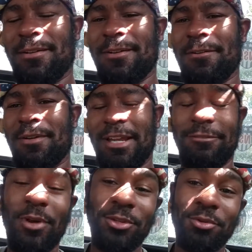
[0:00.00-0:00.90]

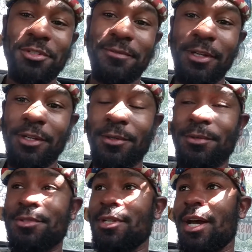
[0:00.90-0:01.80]
even though I do these
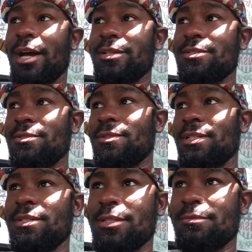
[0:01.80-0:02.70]
videos, I still
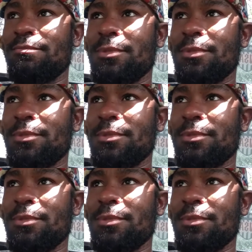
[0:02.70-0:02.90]
like to get,